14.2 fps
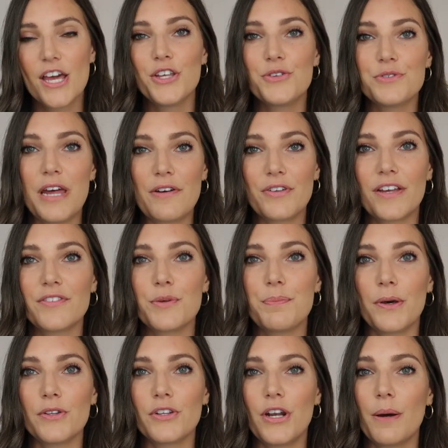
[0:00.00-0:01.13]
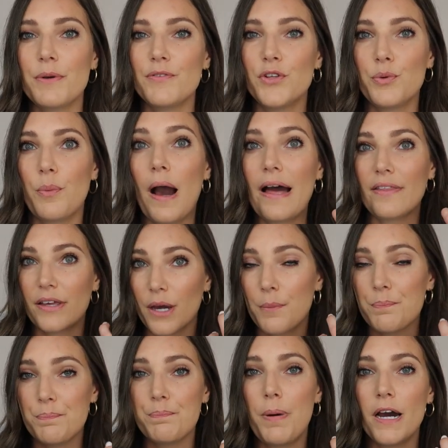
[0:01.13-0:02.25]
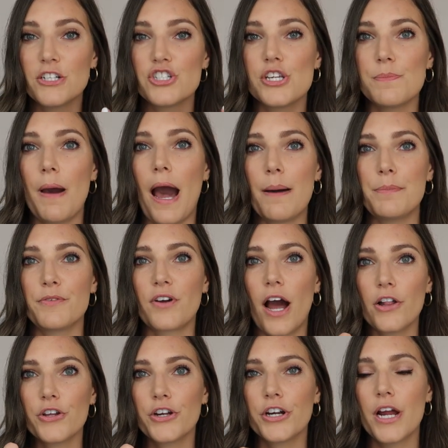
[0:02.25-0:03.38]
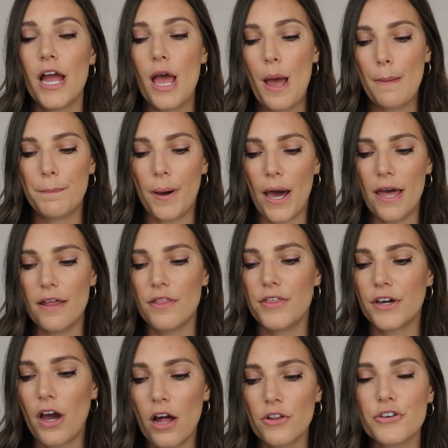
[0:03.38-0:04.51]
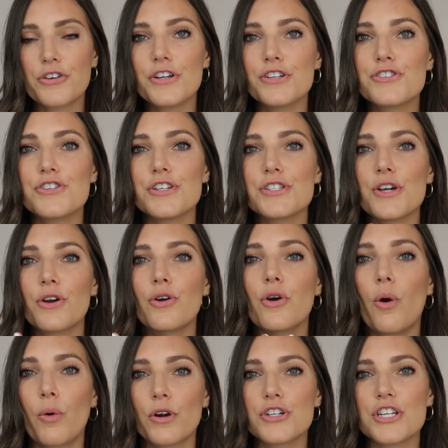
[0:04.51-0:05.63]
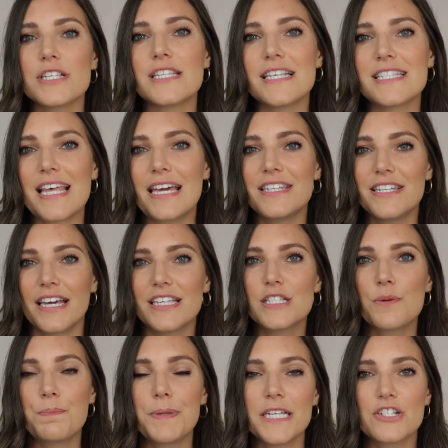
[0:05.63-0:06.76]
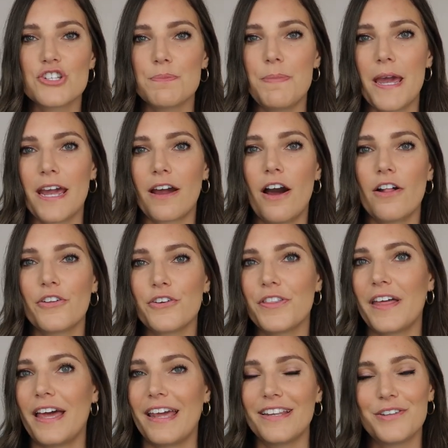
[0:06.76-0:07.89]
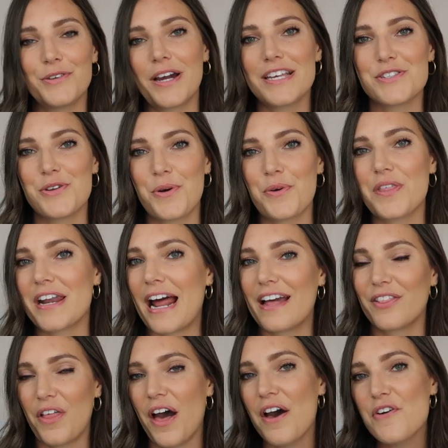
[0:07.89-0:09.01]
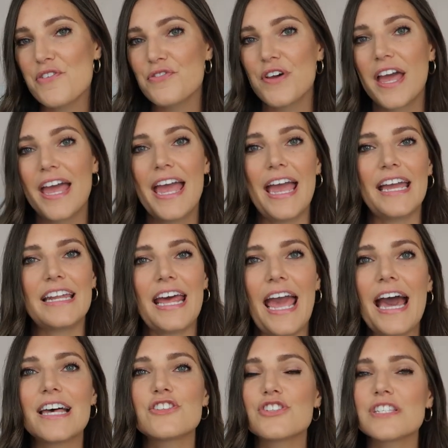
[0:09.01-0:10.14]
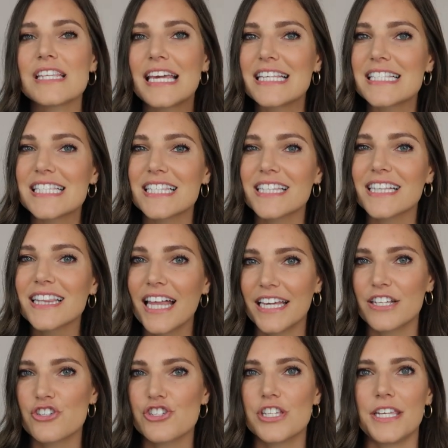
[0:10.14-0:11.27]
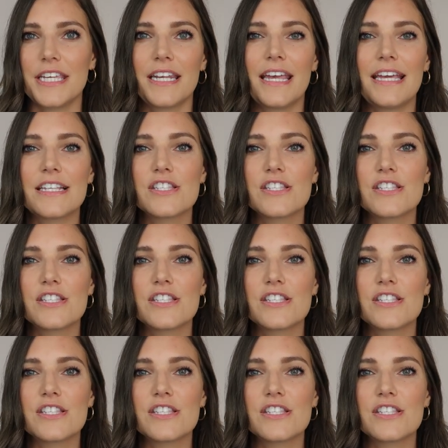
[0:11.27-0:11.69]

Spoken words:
You definitely have to build it up if you want like a punchy pop of color, but the color is just gorgeous. It's that nice peachy pink color that you guys know that I love. And it has just a slight sheen.